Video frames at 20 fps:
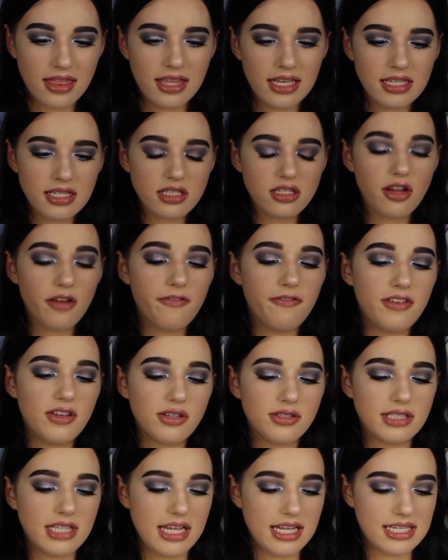This stuff
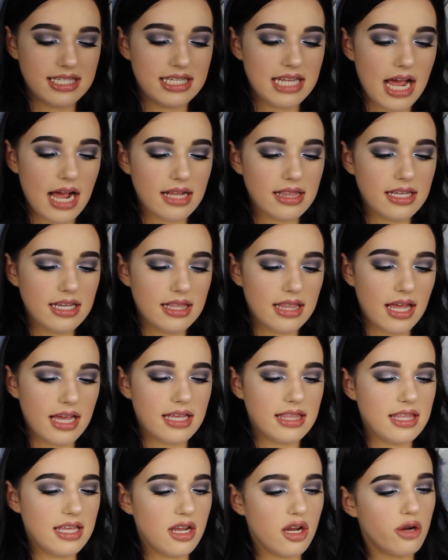feels exactly
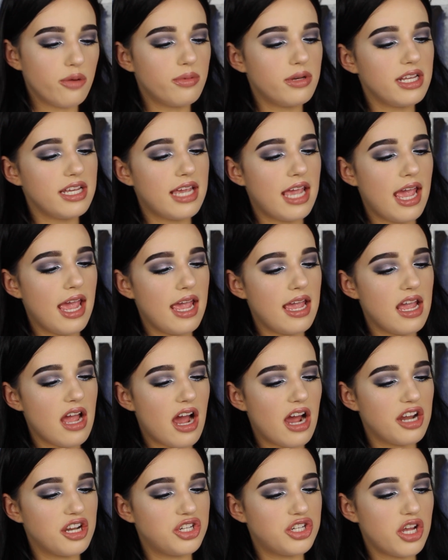like the Urban Decay
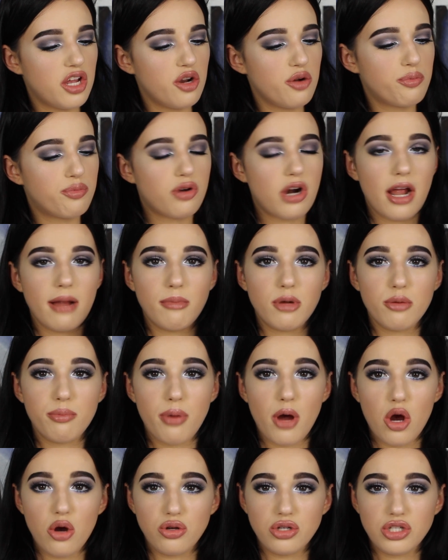Eyeshadow Primer
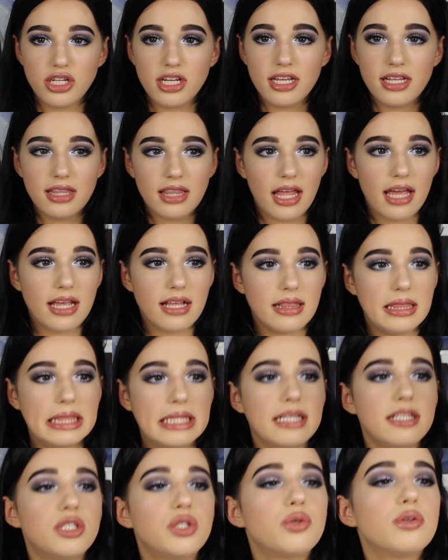Potion, like
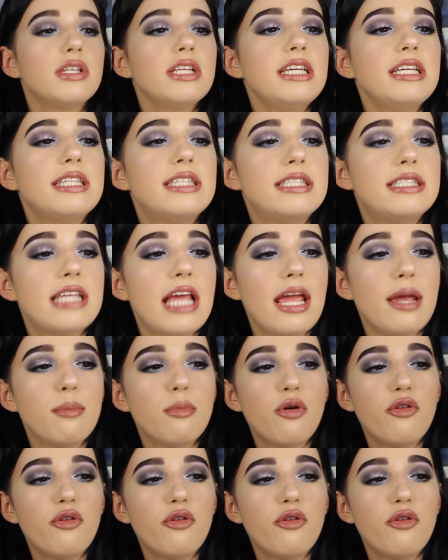literally same